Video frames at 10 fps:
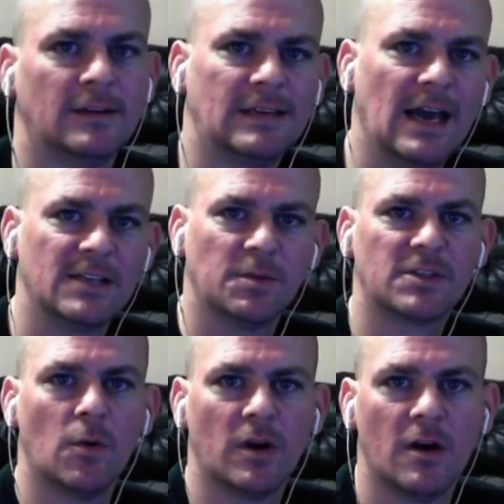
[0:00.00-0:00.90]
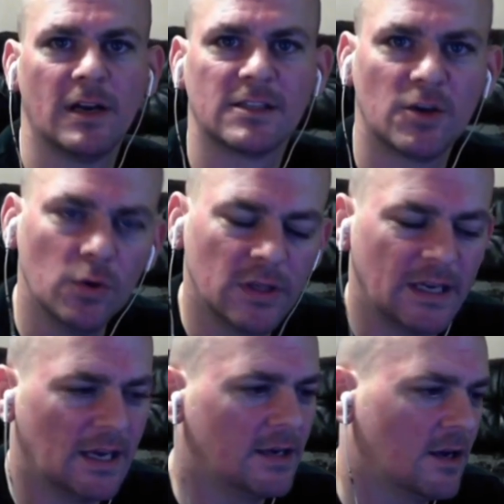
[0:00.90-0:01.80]
Guys, what's going on? It's Coolie,
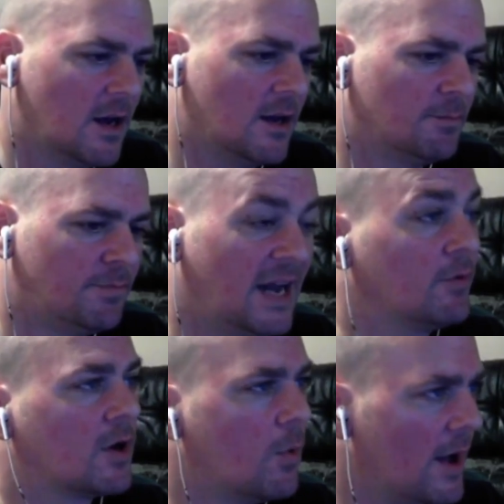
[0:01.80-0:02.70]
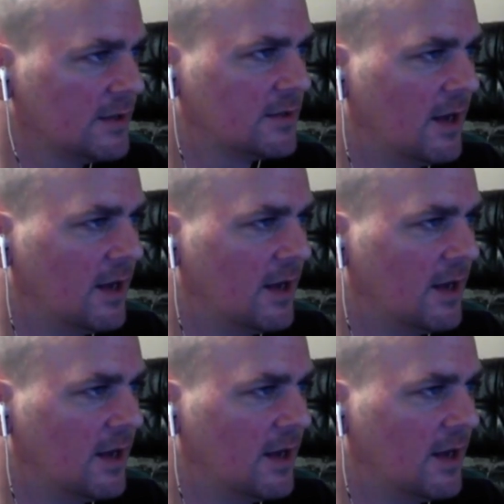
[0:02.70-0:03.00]
and by request,